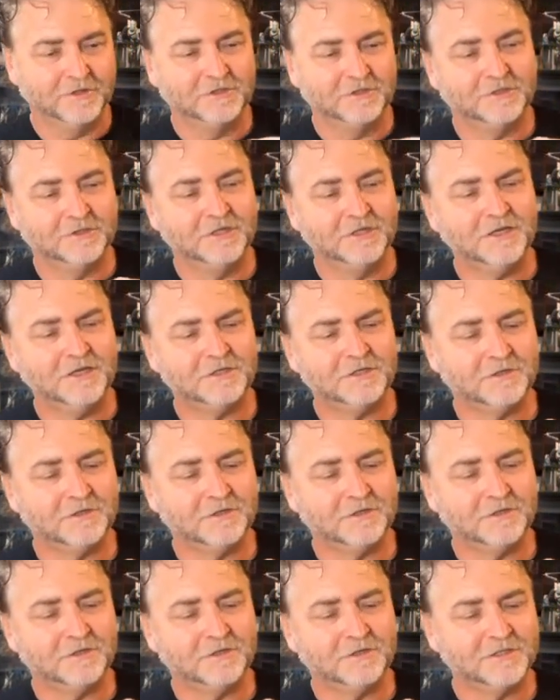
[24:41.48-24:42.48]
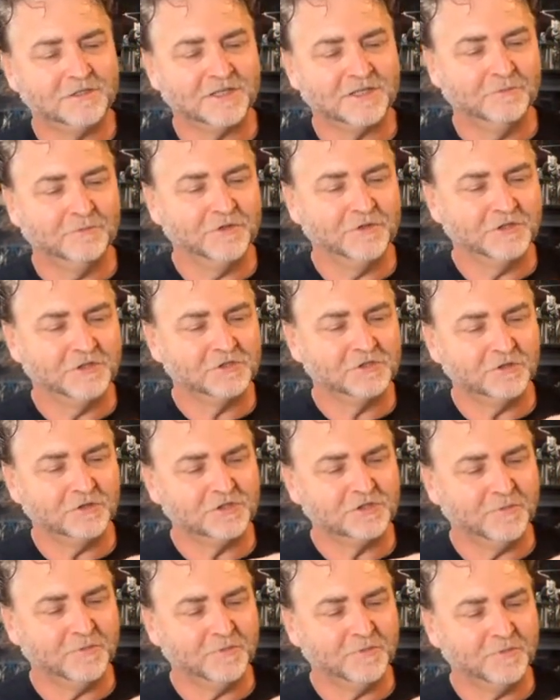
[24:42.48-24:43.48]
Did this come with an
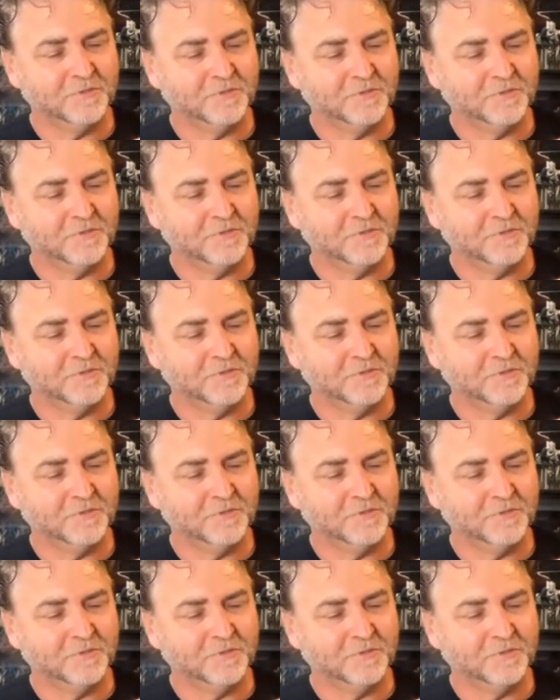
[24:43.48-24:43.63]
instruction manual?